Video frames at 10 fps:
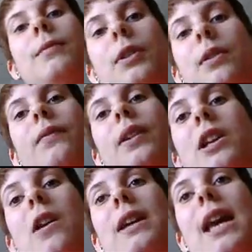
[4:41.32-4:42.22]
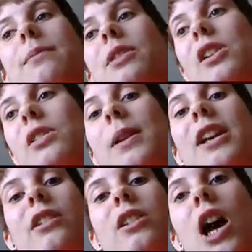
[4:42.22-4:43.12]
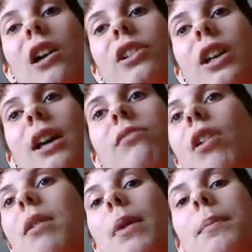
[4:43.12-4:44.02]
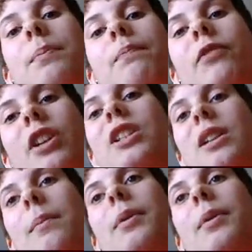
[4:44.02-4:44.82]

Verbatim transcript: doing video games, learning to play guitar again, writing my, finishing my